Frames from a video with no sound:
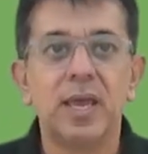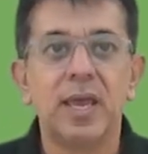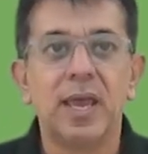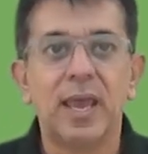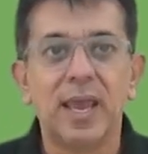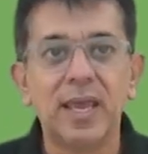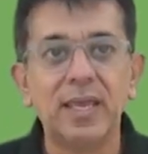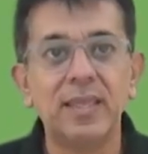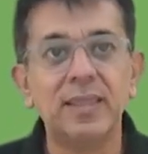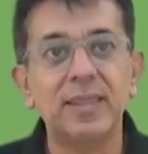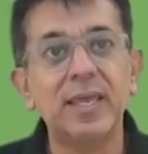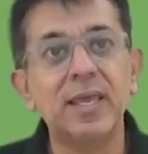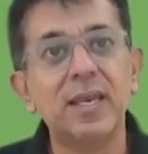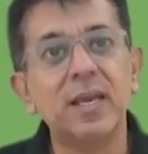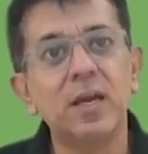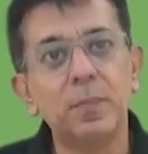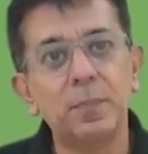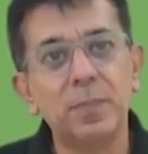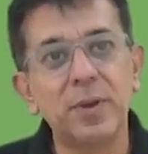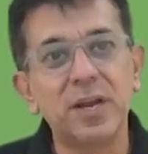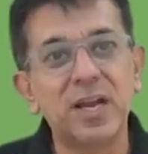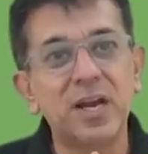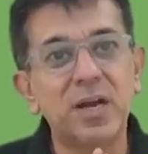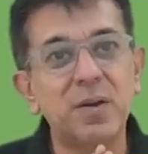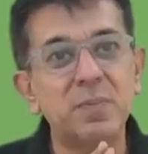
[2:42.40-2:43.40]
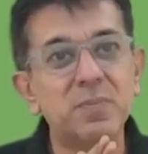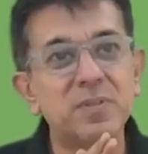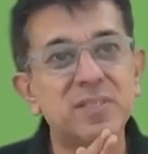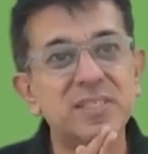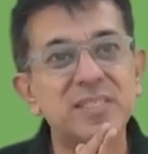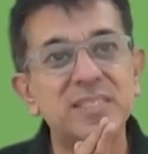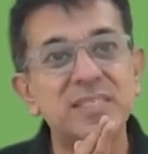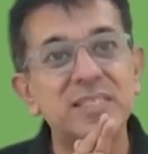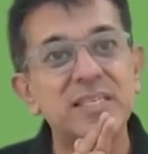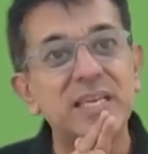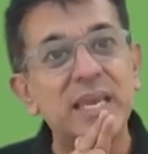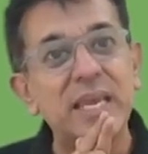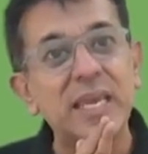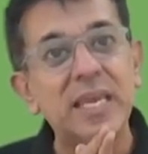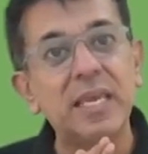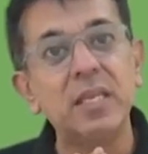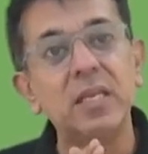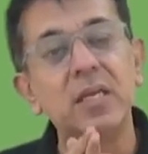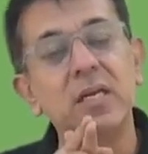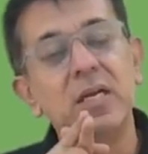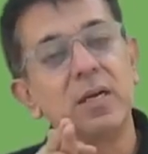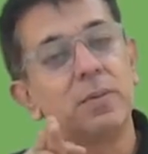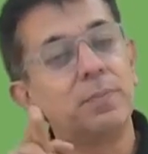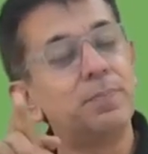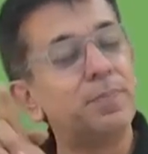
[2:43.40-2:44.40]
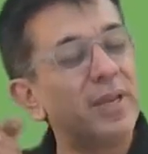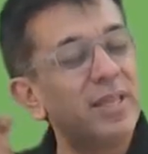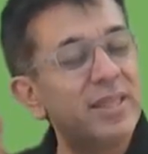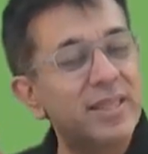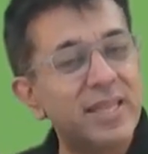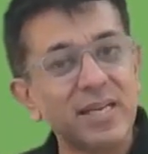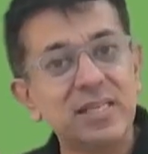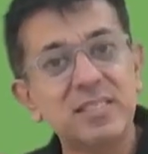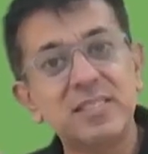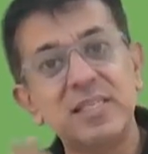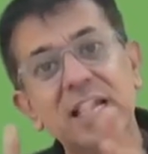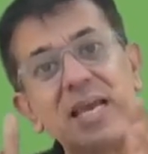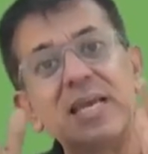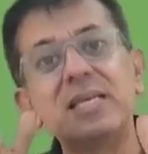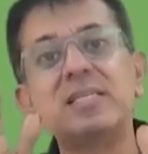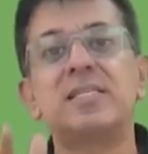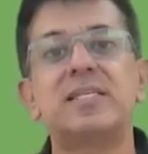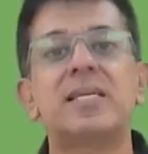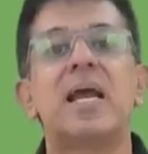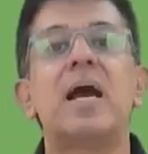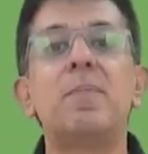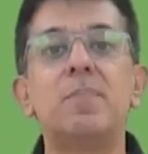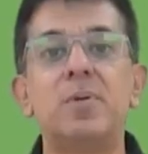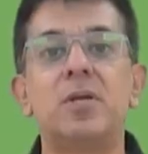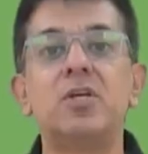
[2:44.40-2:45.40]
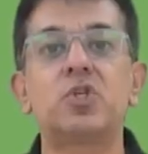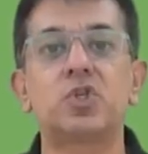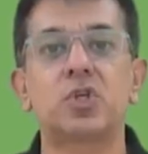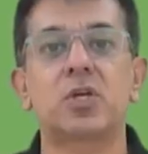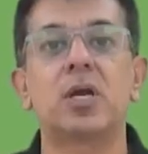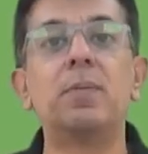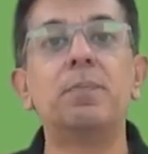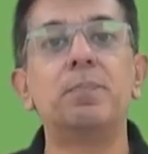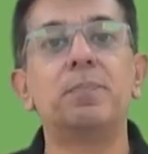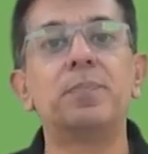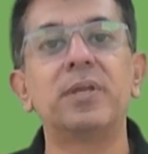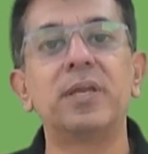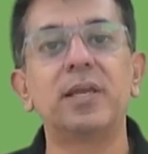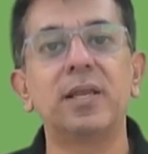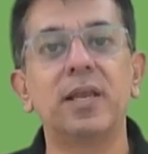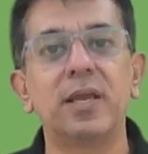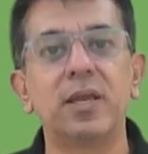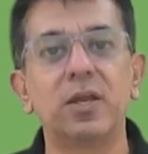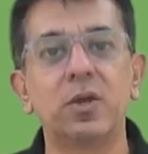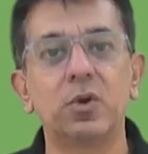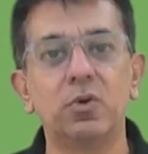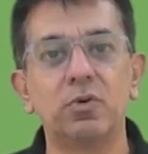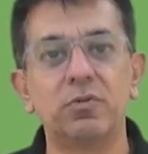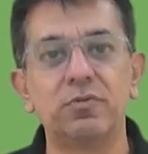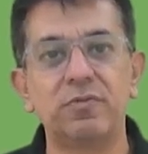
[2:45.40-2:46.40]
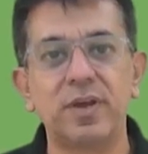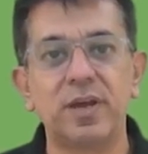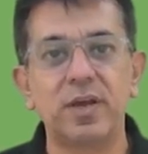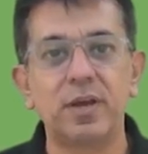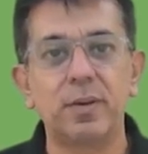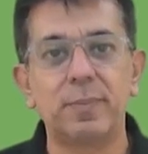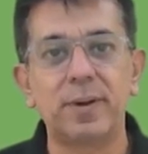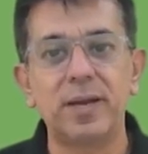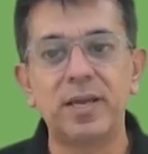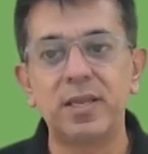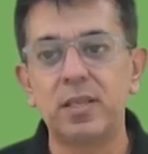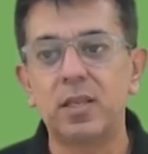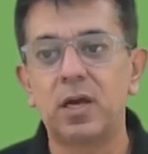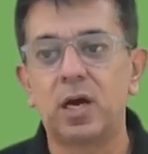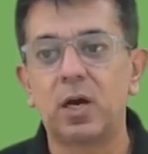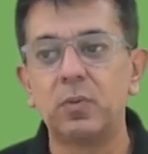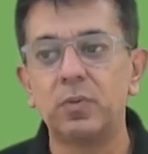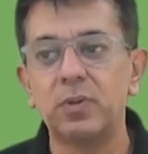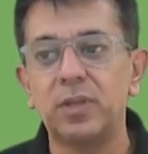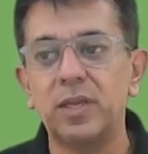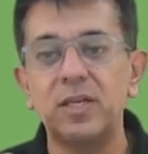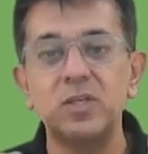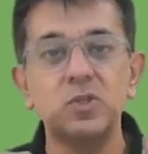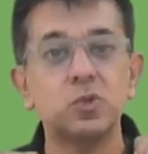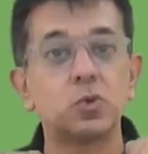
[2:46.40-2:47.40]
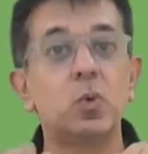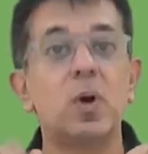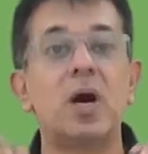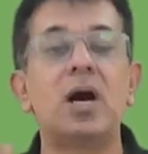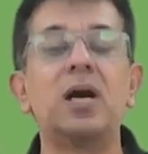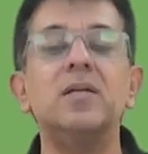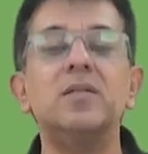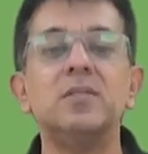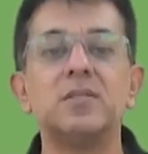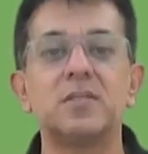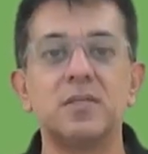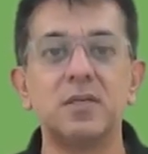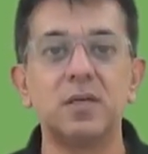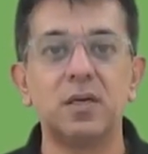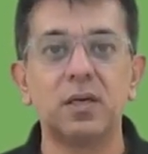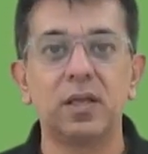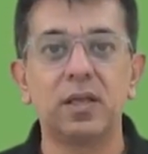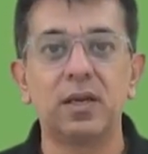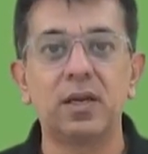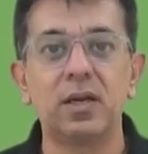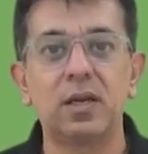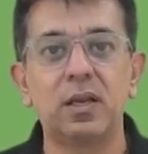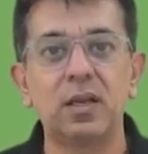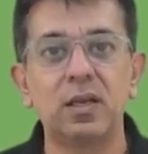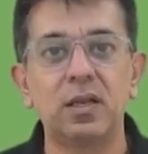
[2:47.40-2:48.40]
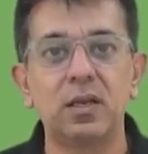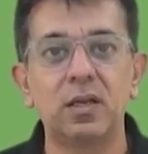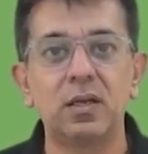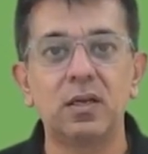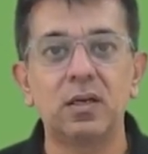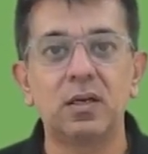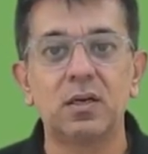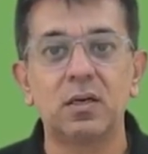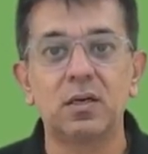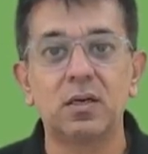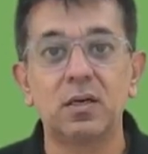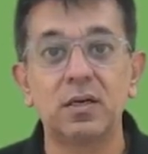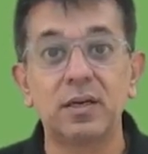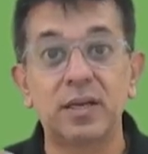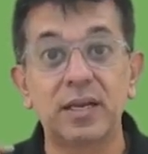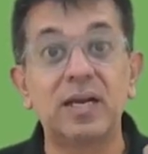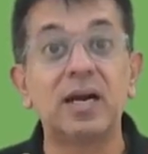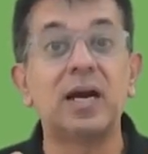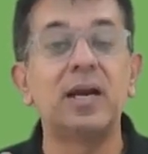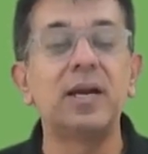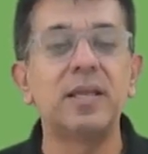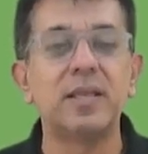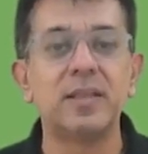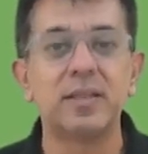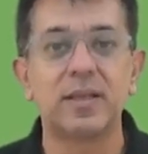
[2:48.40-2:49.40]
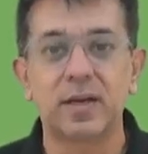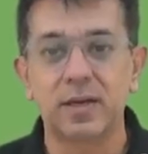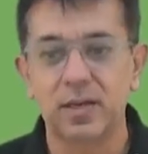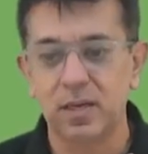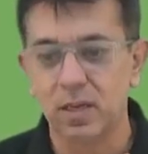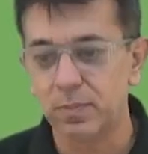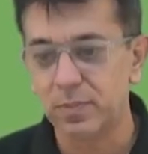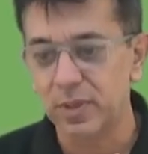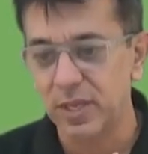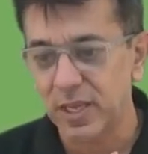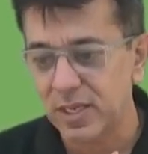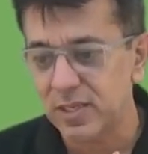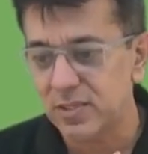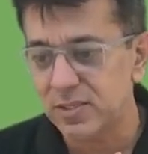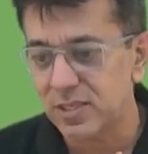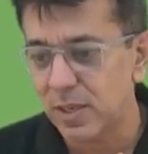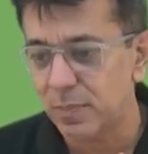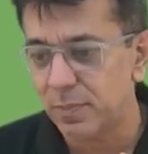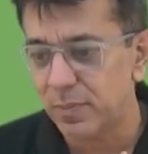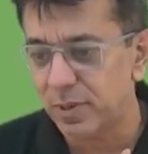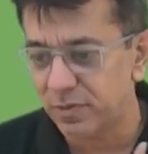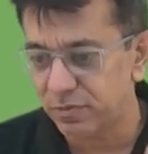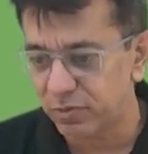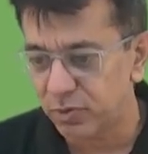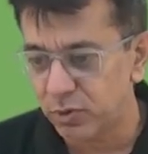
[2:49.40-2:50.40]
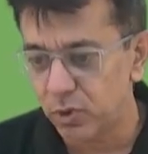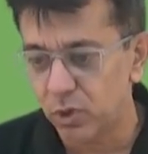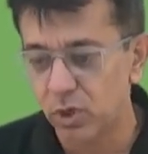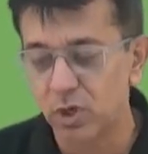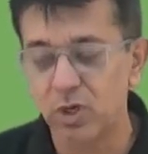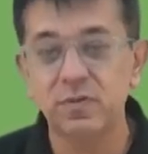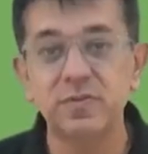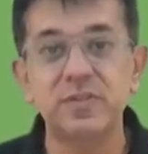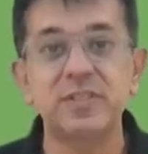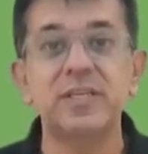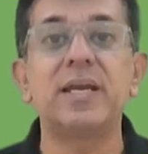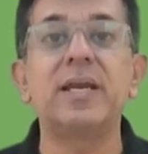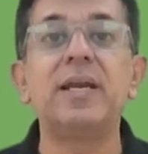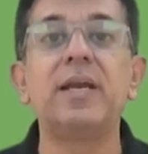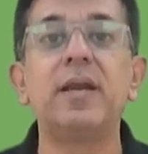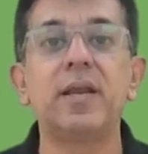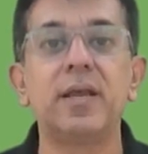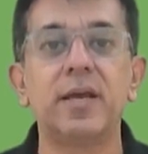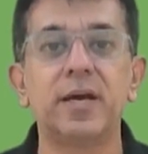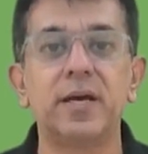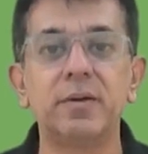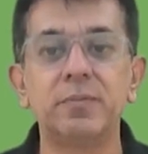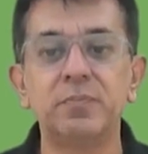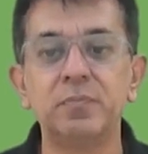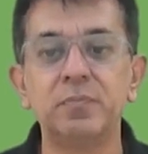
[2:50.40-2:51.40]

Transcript: and then it becomes incumbent There is an established company like you know whereby now there is no uncertainty uh, regarding that company example if you talk of say india